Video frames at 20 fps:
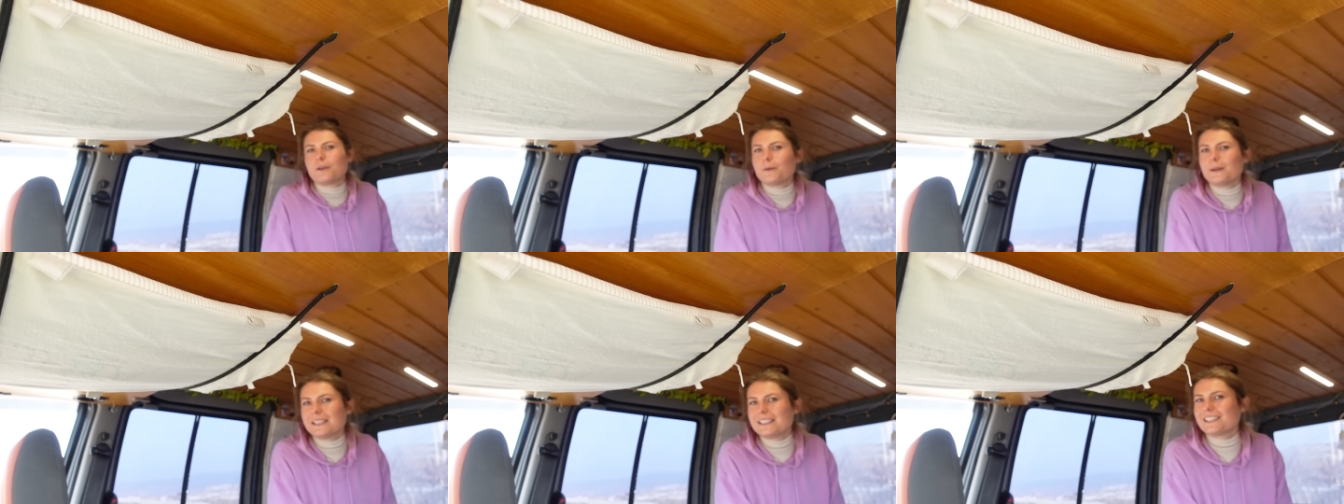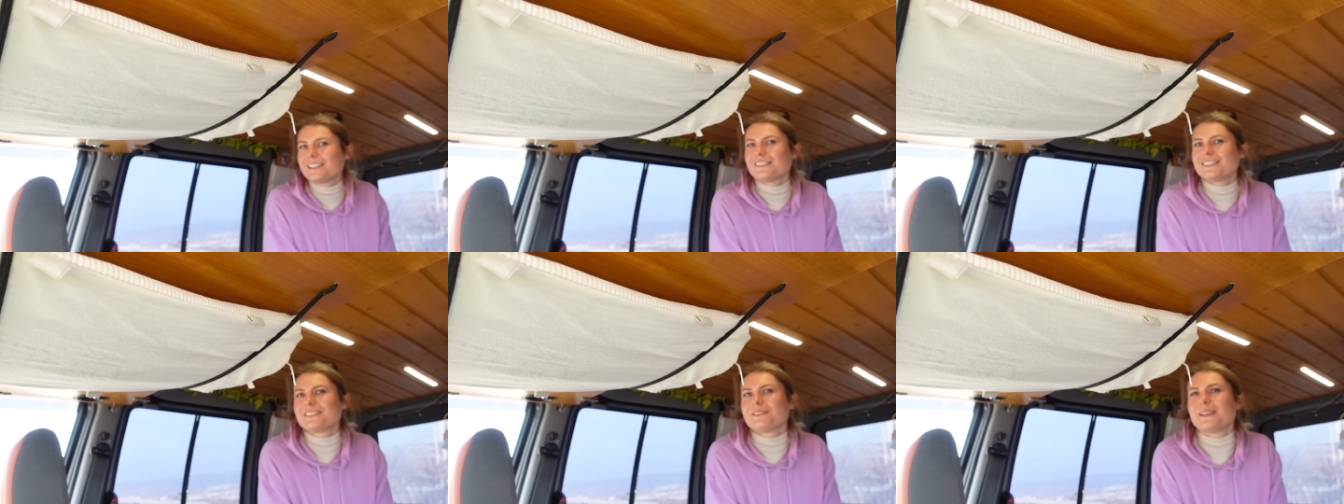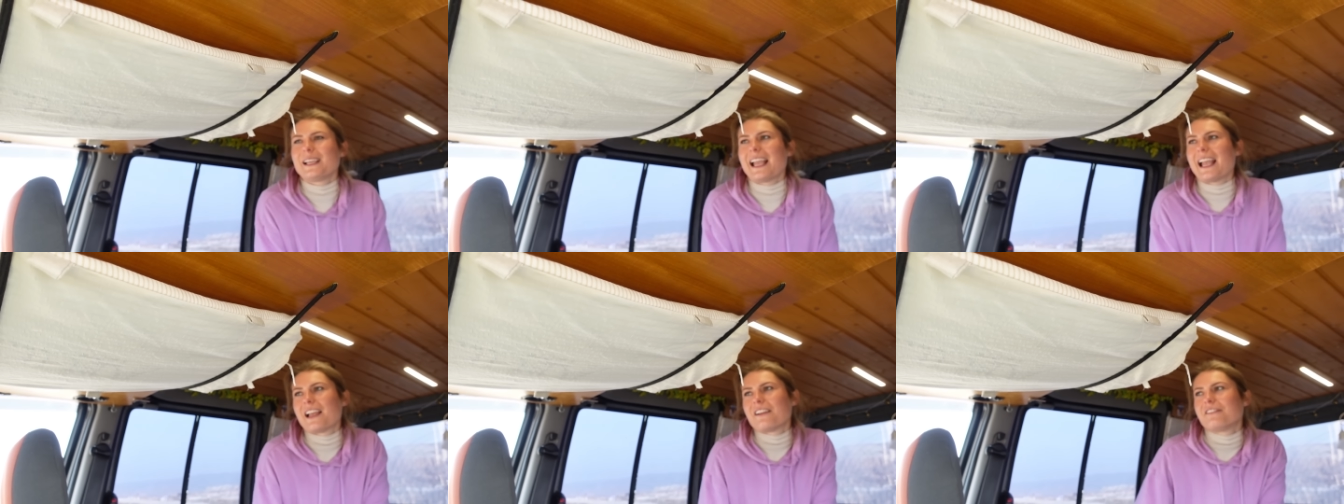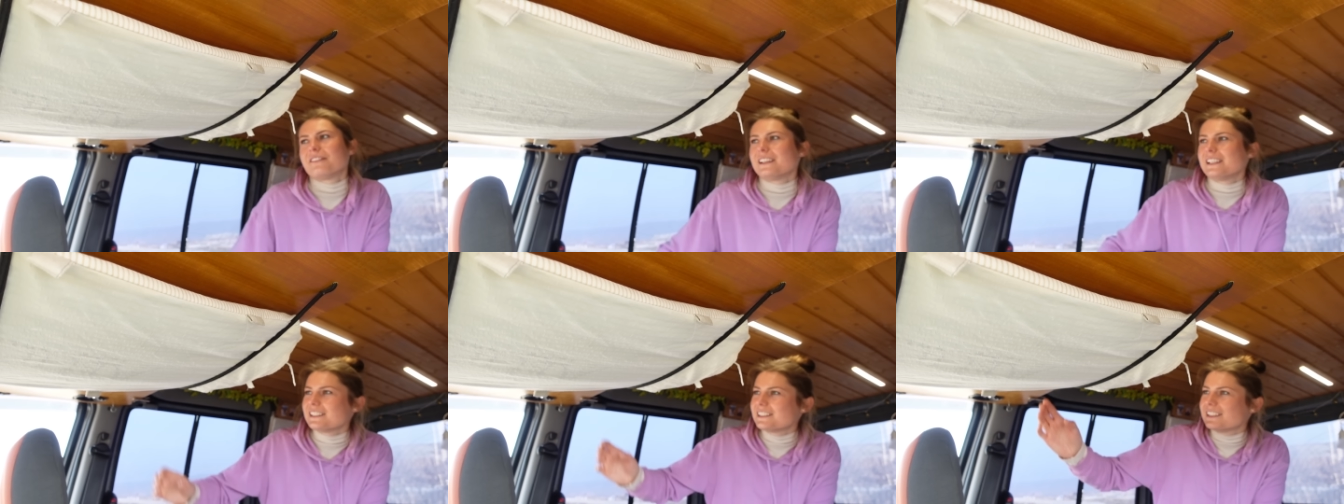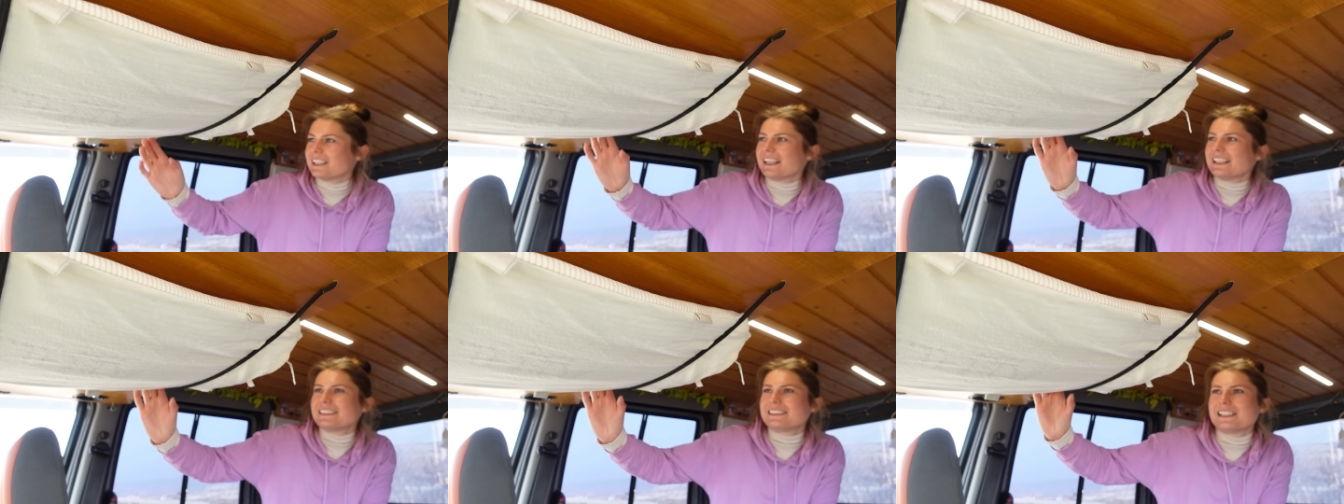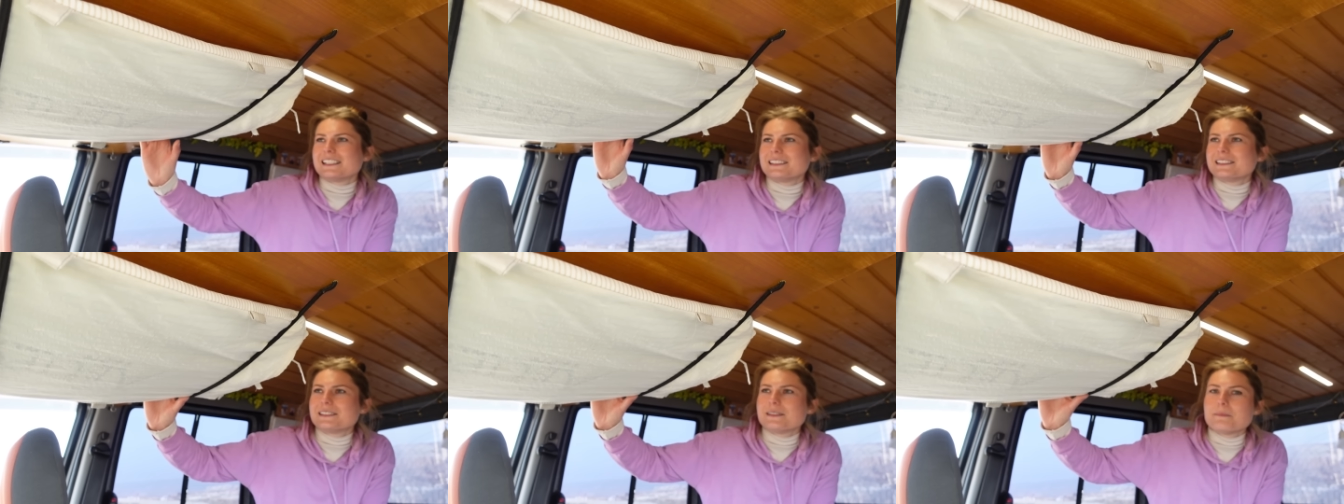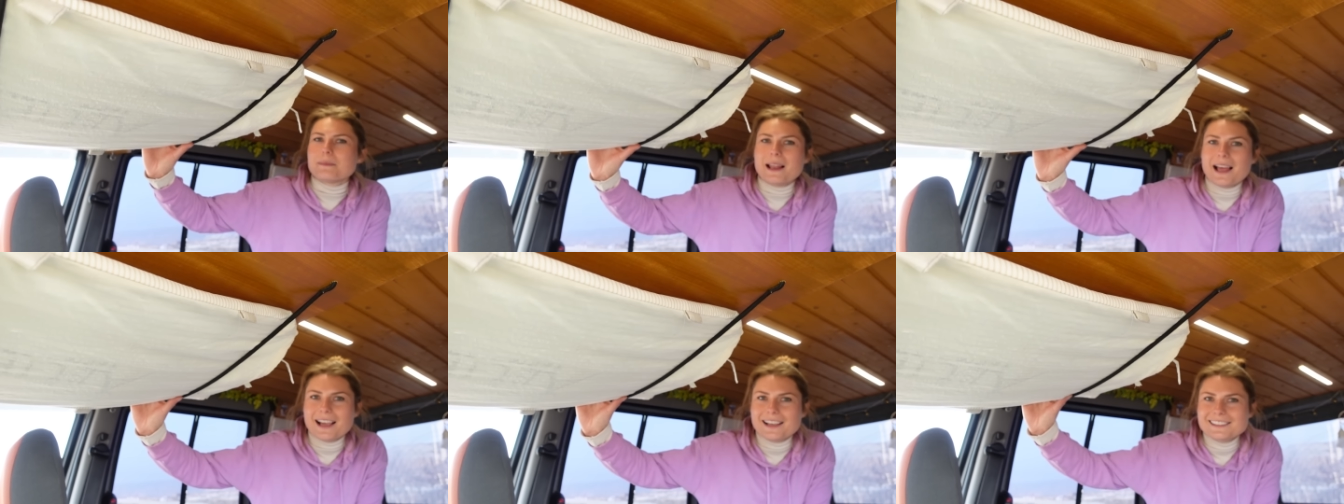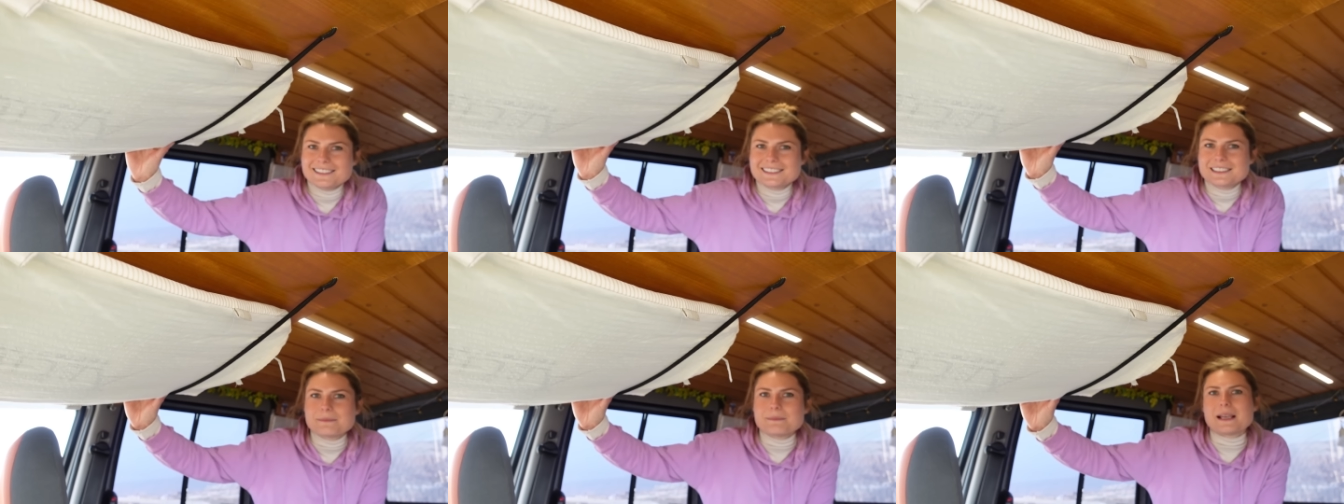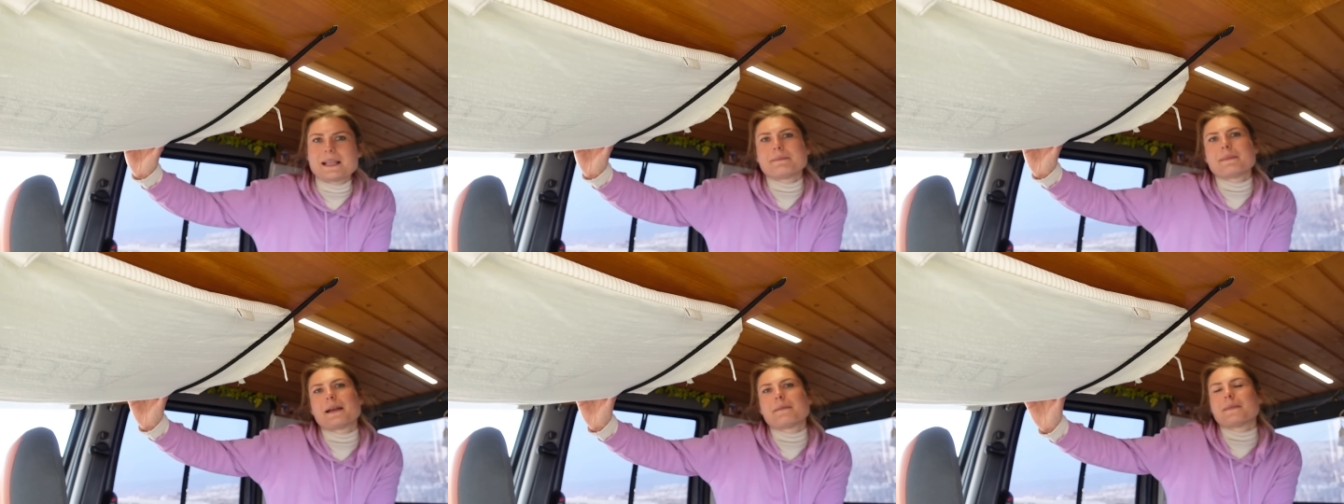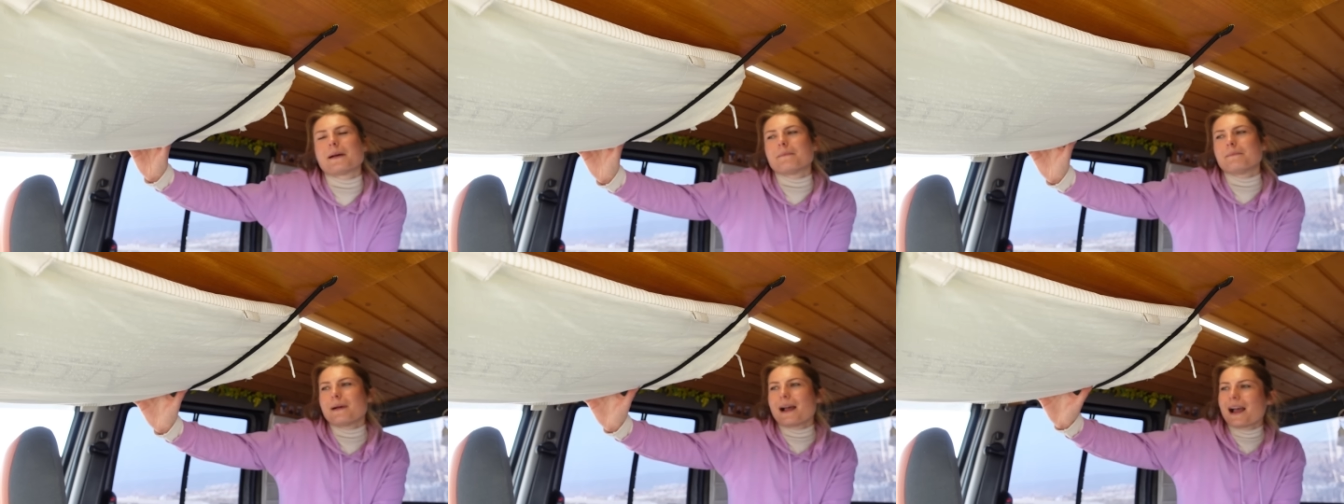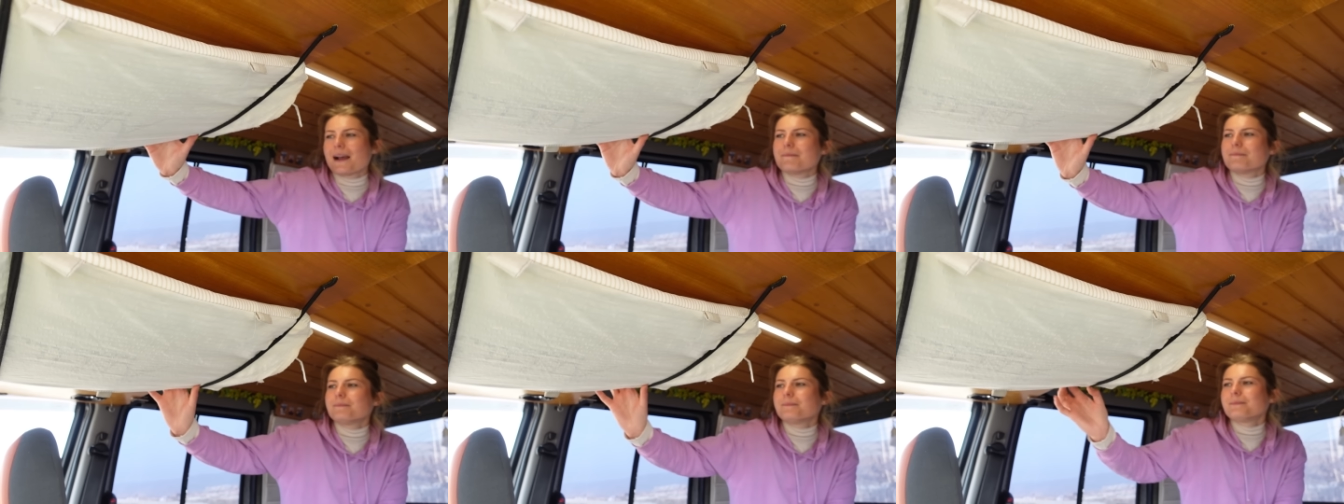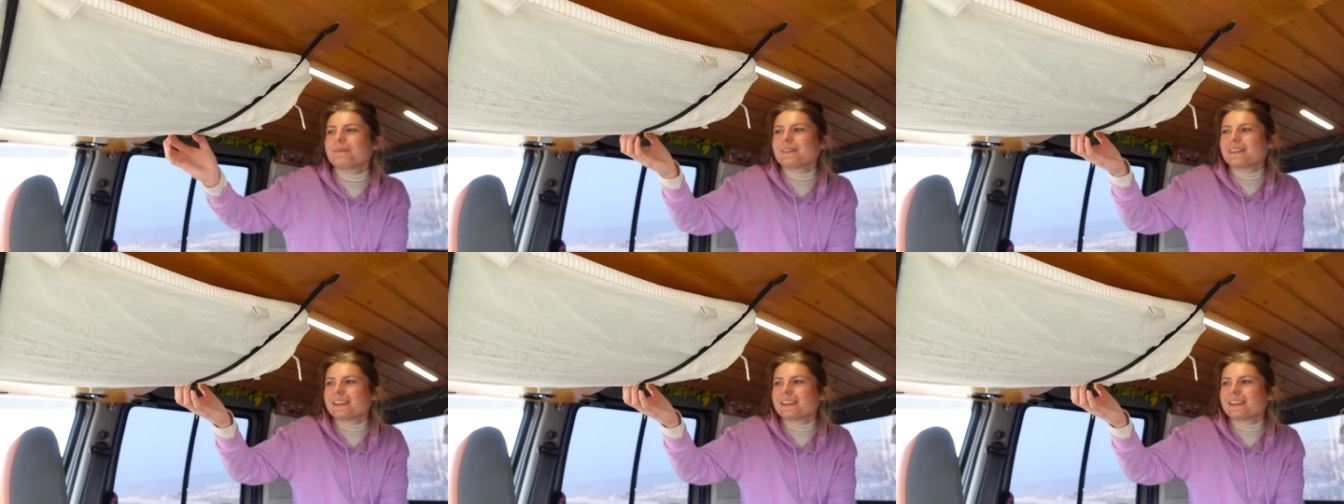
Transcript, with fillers: For windows we have insulated blinds made by my mum.